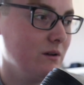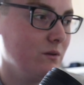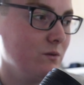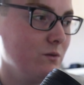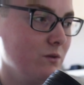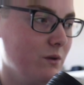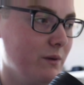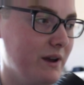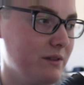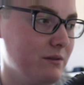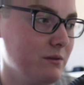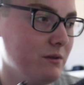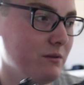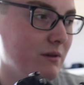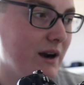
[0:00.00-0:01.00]
all the way
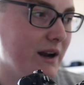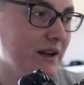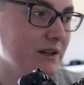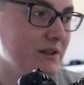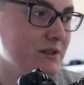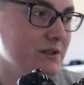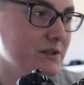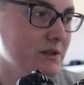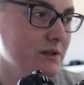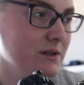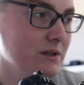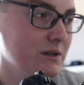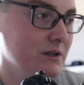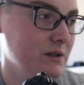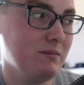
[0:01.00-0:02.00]
through the range.
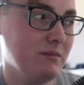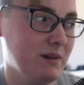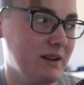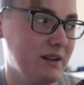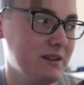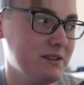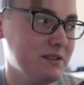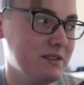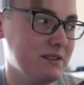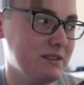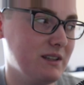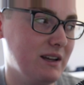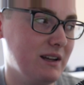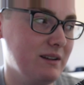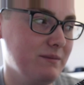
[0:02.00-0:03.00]
It's
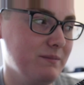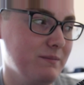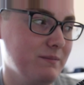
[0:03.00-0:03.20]
just that.